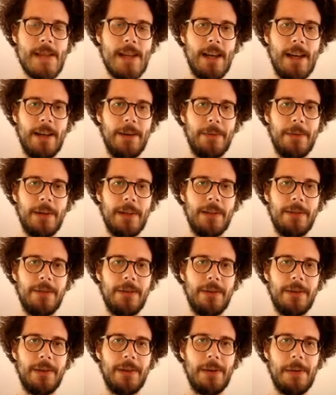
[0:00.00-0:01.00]
I
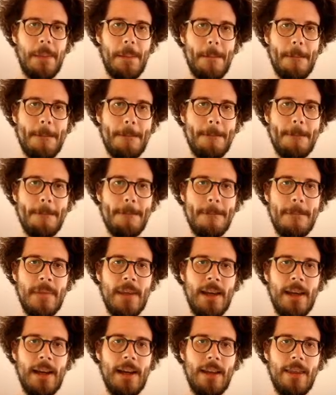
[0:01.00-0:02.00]
wonder,
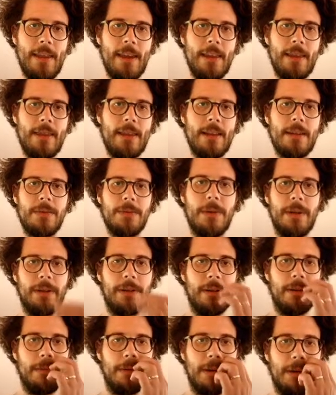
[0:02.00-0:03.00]
I think this one
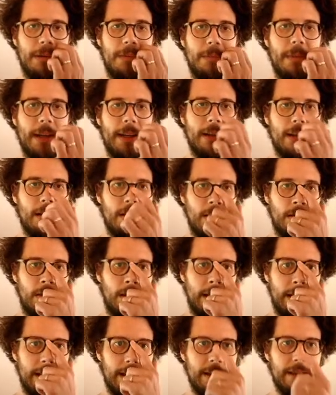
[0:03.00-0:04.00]
could be made
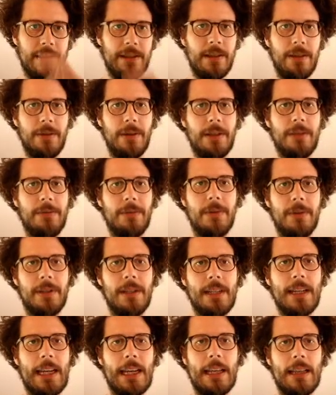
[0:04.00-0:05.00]
cooler, so it would
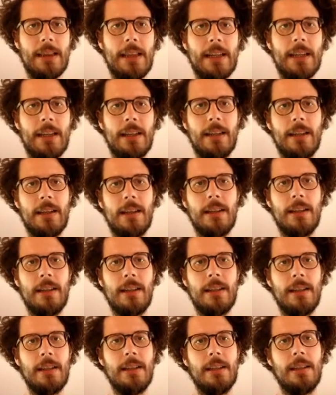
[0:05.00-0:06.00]
take like,
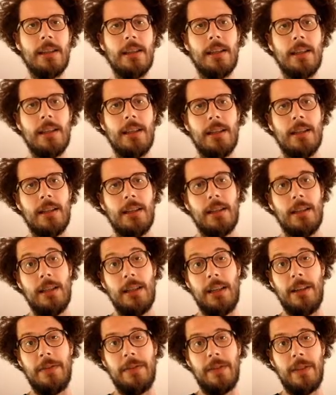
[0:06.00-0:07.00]

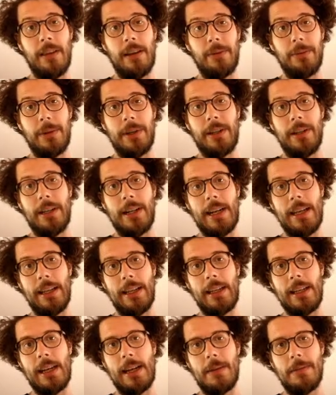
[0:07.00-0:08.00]
if there were any
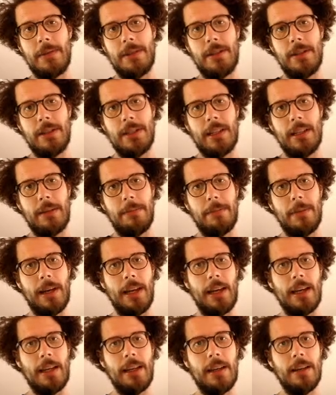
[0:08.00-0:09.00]
captures in the
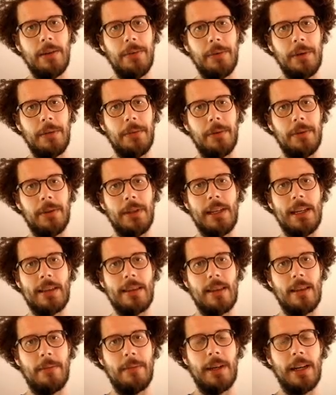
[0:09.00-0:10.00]
peg, we would get
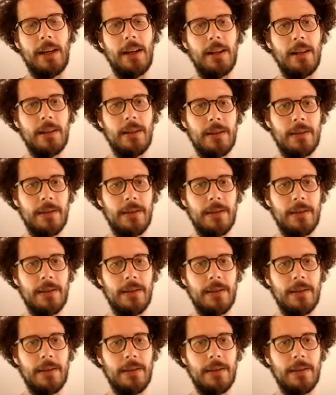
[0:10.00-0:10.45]
them here.